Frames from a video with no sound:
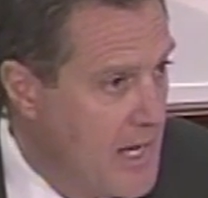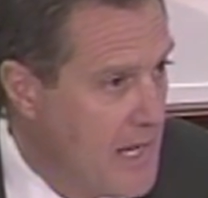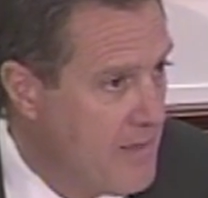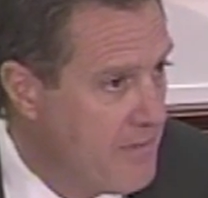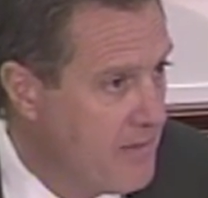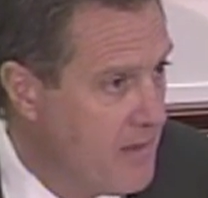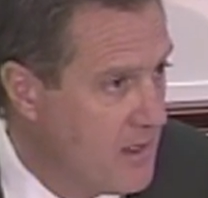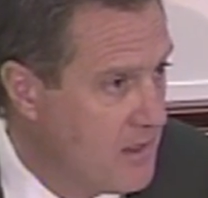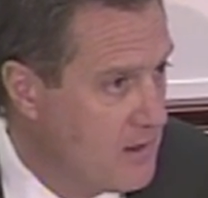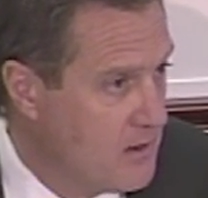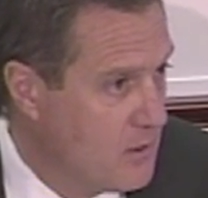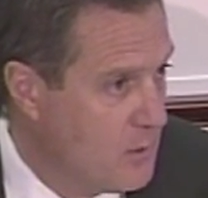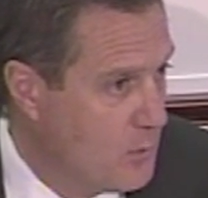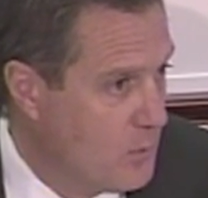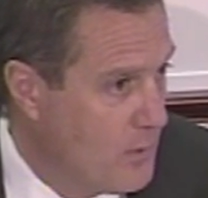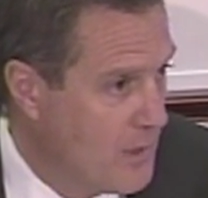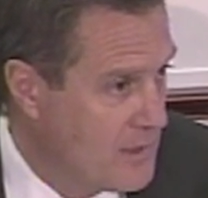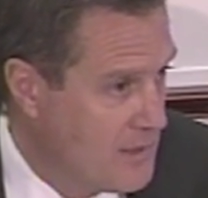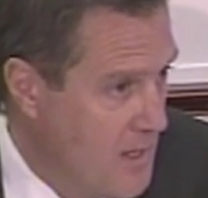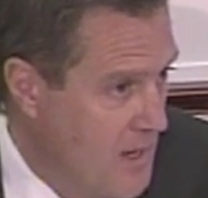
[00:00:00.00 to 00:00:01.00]
And then
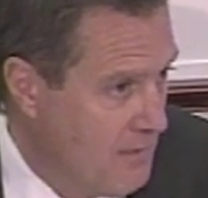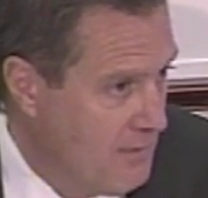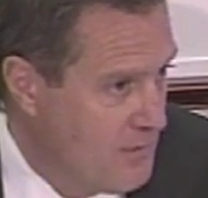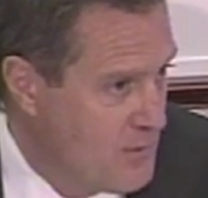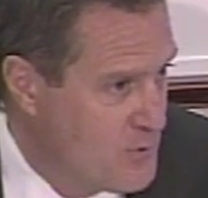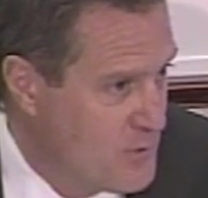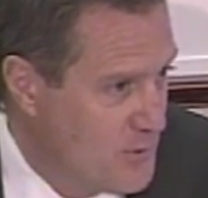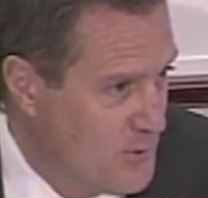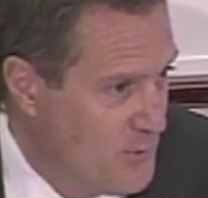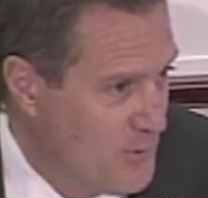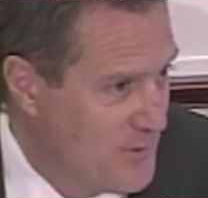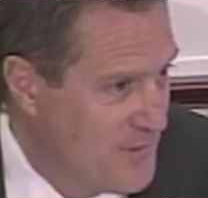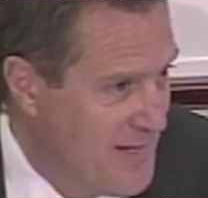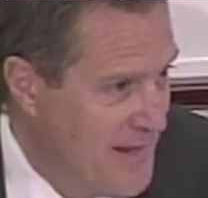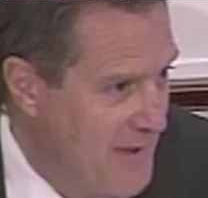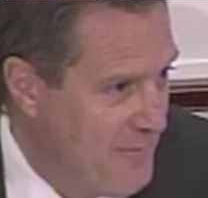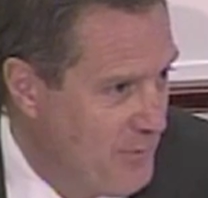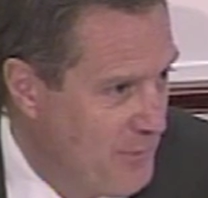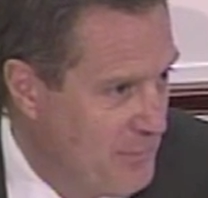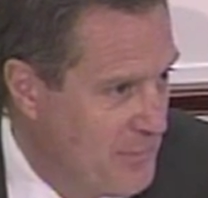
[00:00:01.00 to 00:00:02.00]
you acknowledge that you didn't
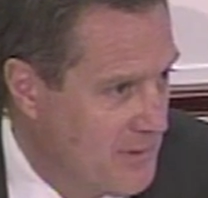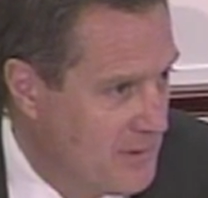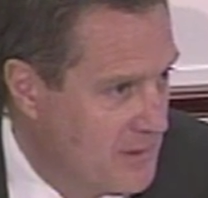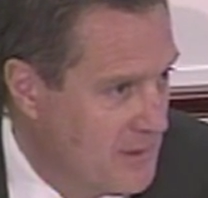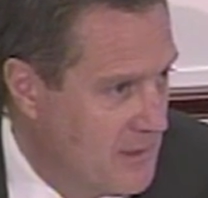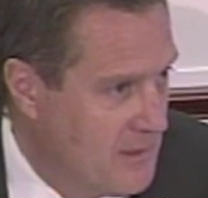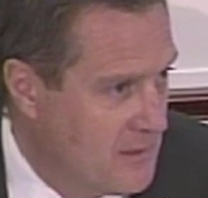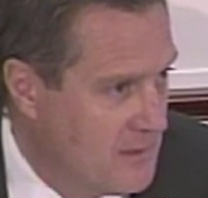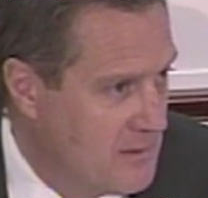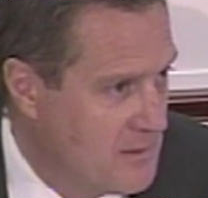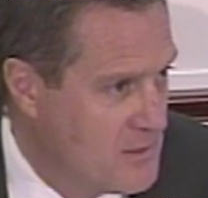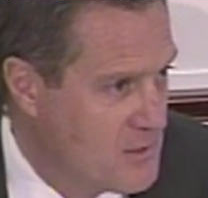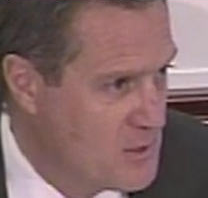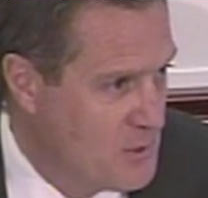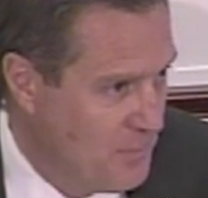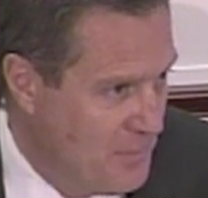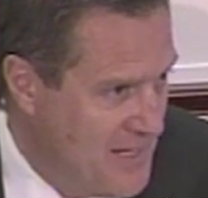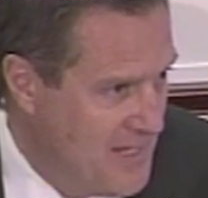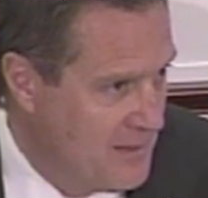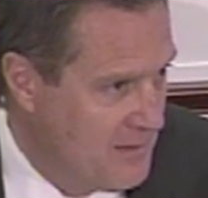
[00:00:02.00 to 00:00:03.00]
have an ability to
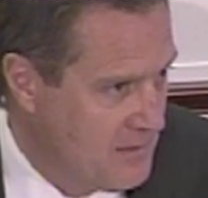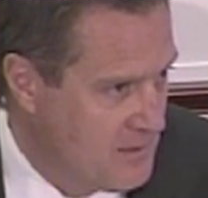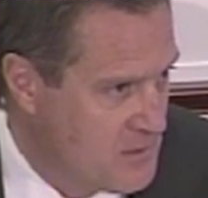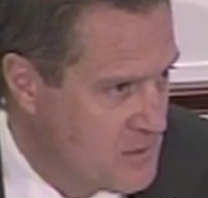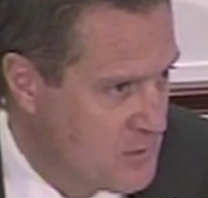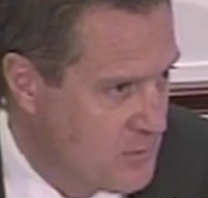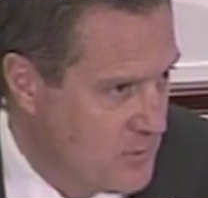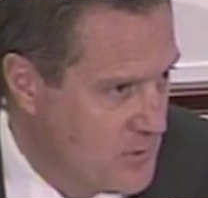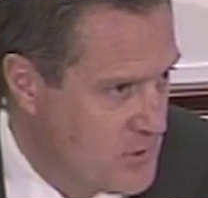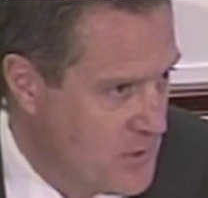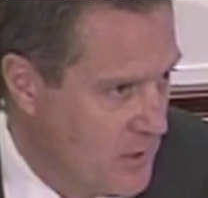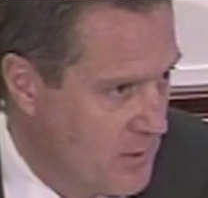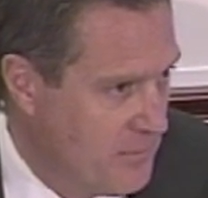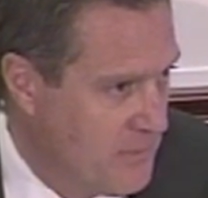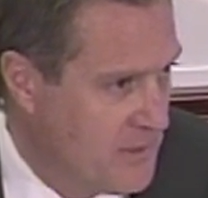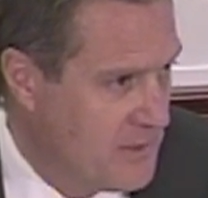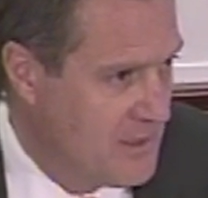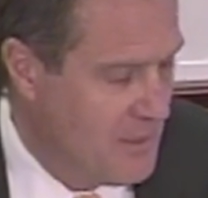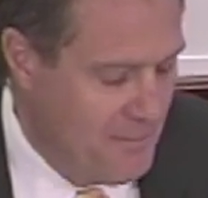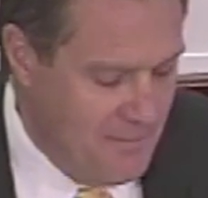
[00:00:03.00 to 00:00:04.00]
subpoena these 3
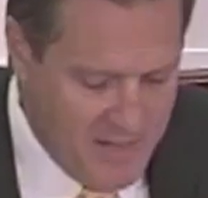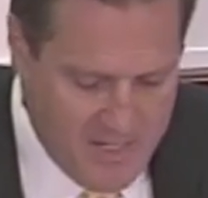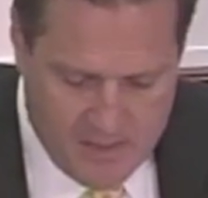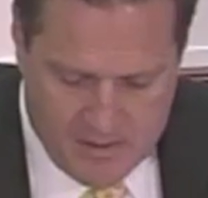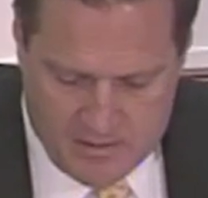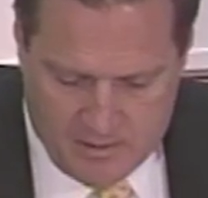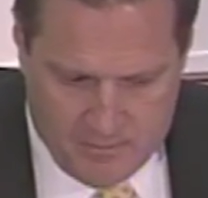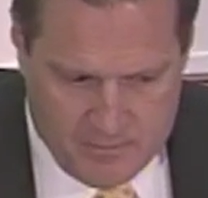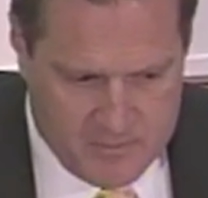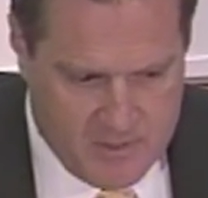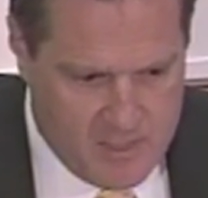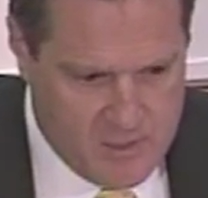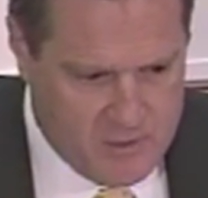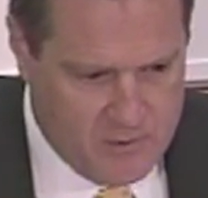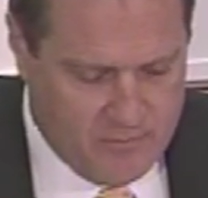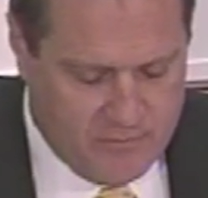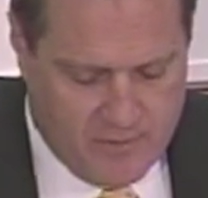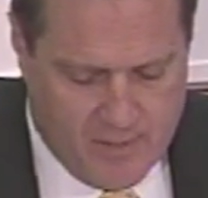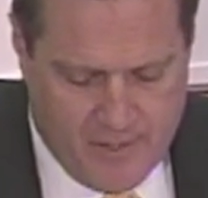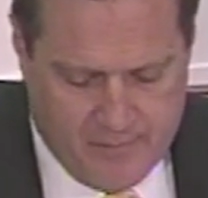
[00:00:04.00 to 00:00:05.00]
gentlemen, to make them
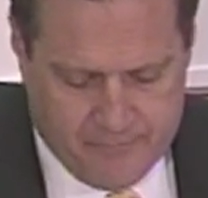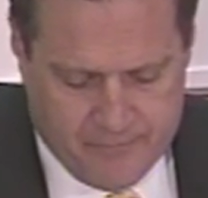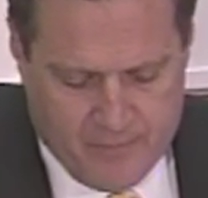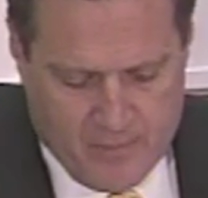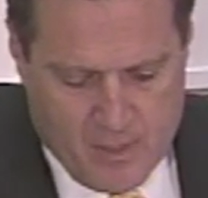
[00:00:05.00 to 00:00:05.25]
testify.